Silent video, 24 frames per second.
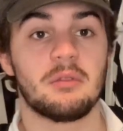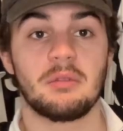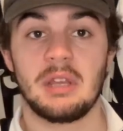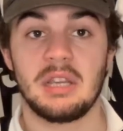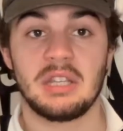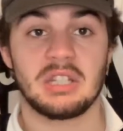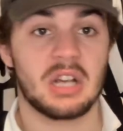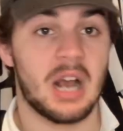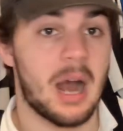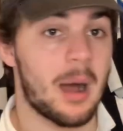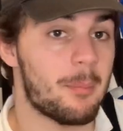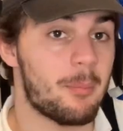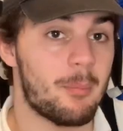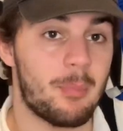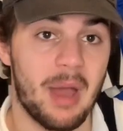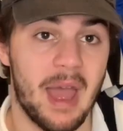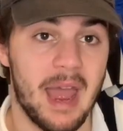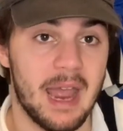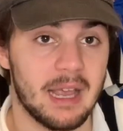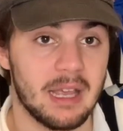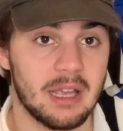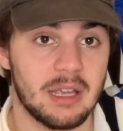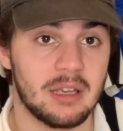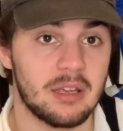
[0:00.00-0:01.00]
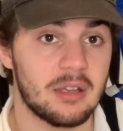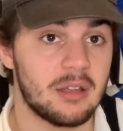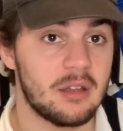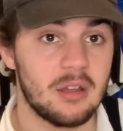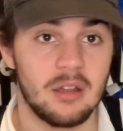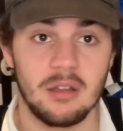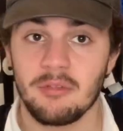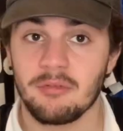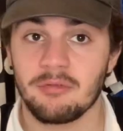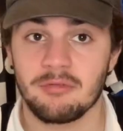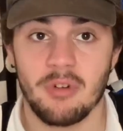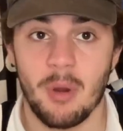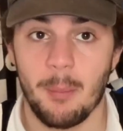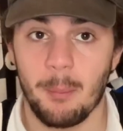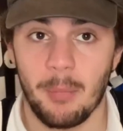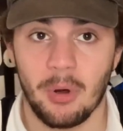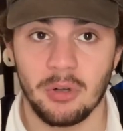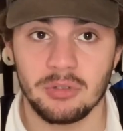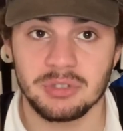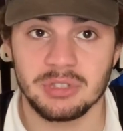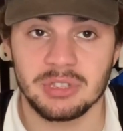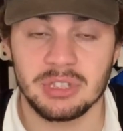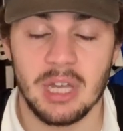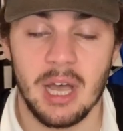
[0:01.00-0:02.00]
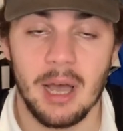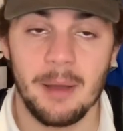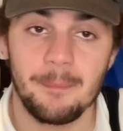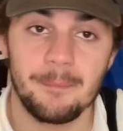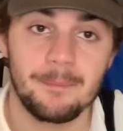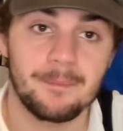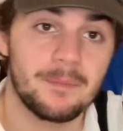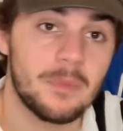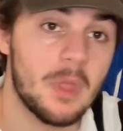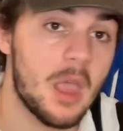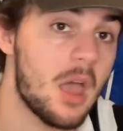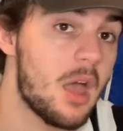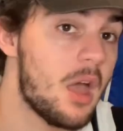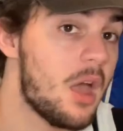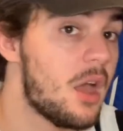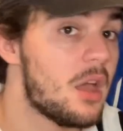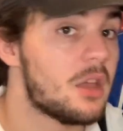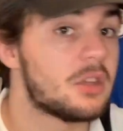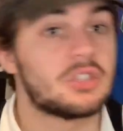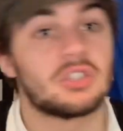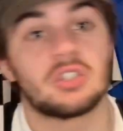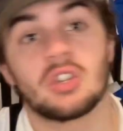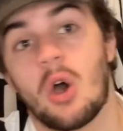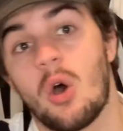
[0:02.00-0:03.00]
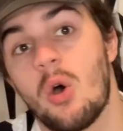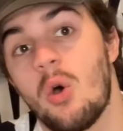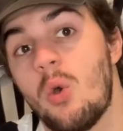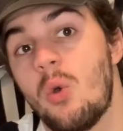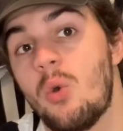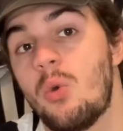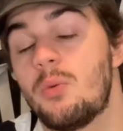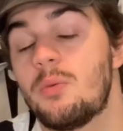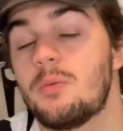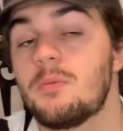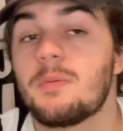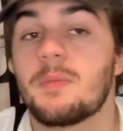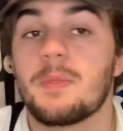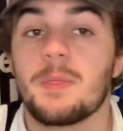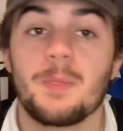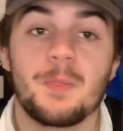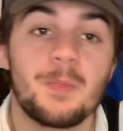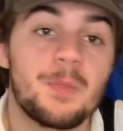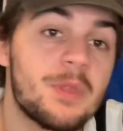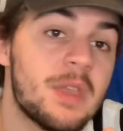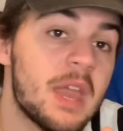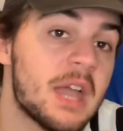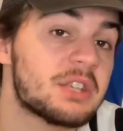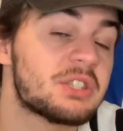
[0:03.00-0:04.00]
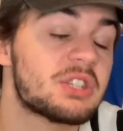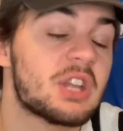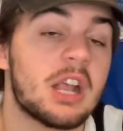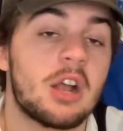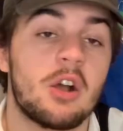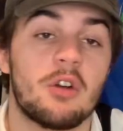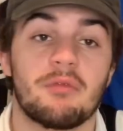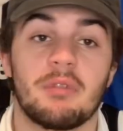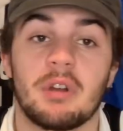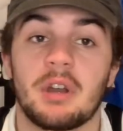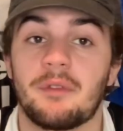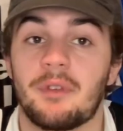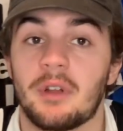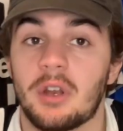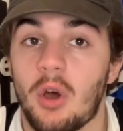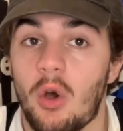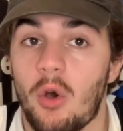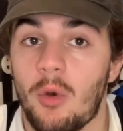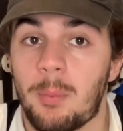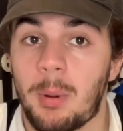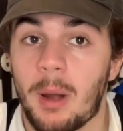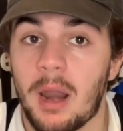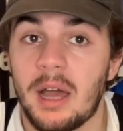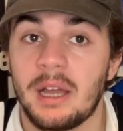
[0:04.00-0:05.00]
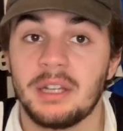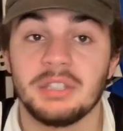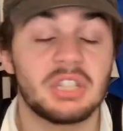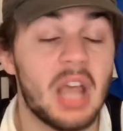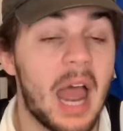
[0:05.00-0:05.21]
He's come back from Monza. So, yes, they got rid of a lot of players.